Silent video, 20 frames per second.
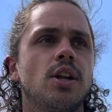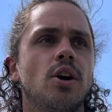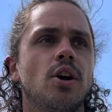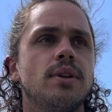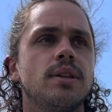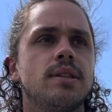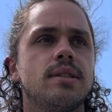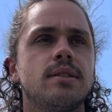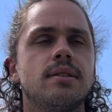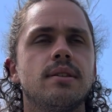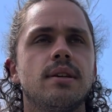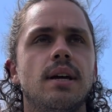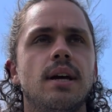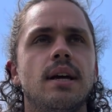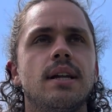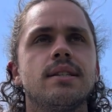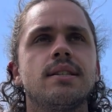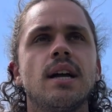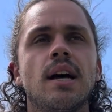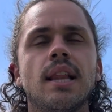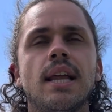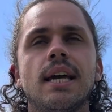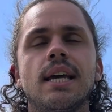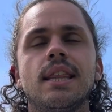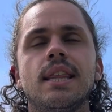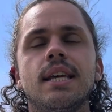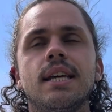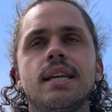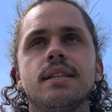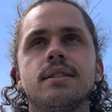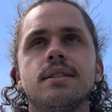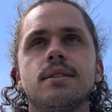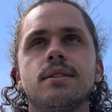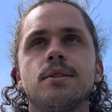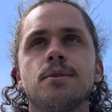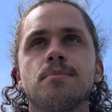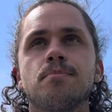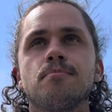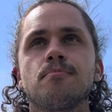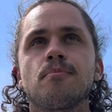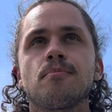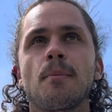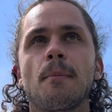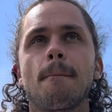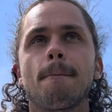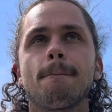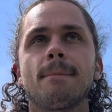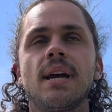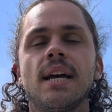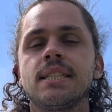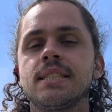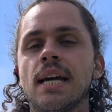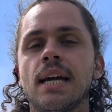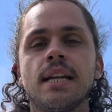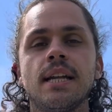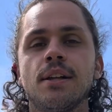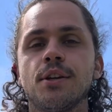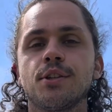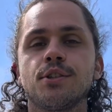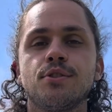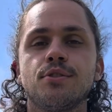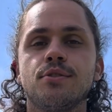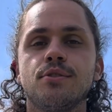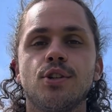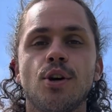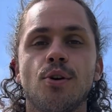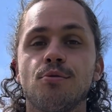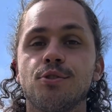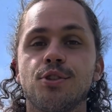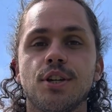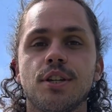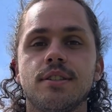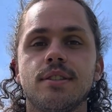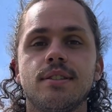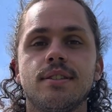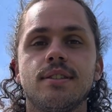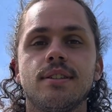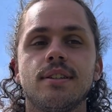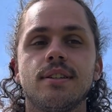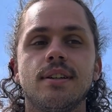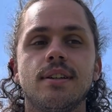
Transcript: It's not like these, like, psychedelics don't just